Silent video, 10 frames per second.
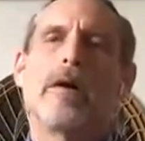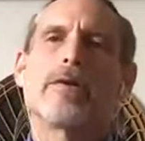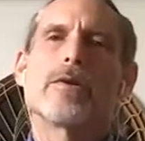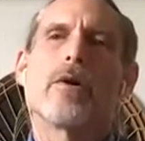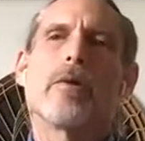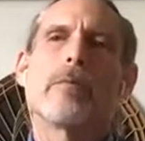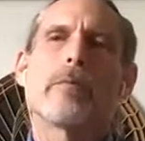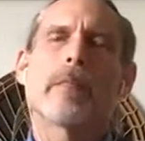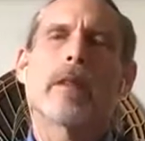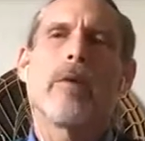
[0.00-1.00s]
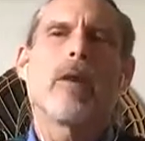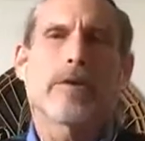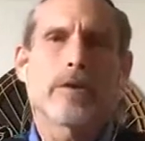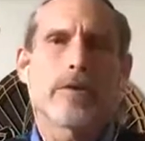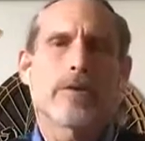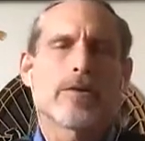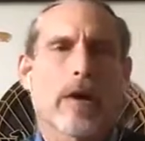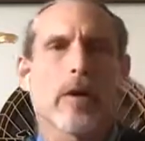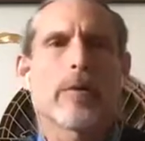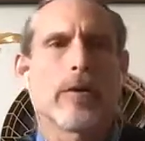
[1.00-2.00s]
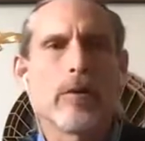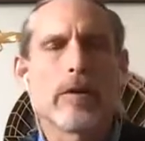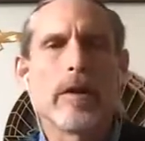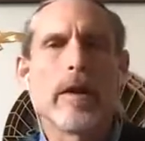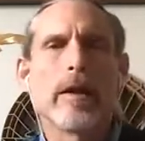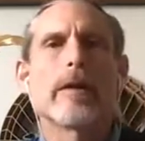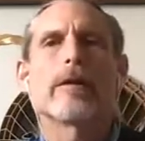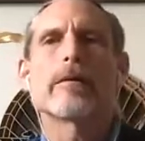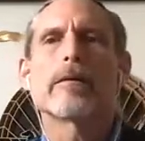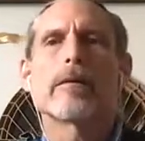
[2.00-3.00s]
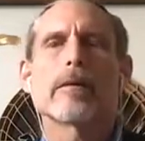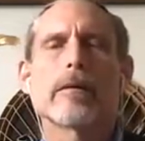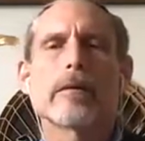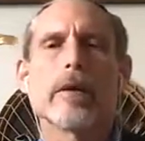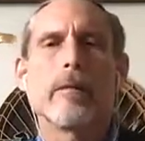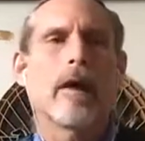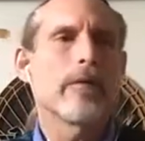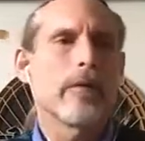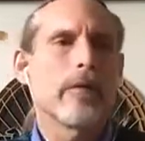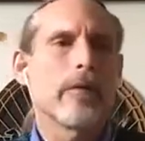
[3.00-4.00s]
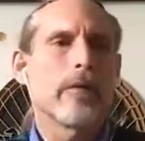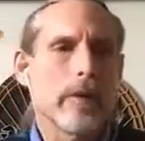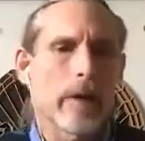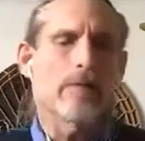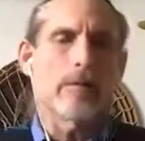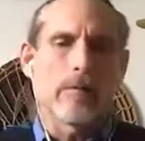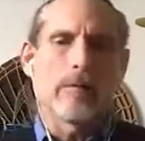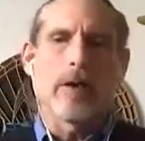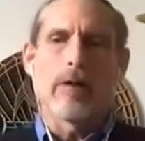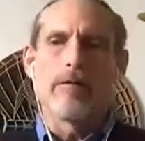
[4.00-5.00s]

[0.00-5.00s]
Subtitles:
So I wanted to share with you today about the nature of love,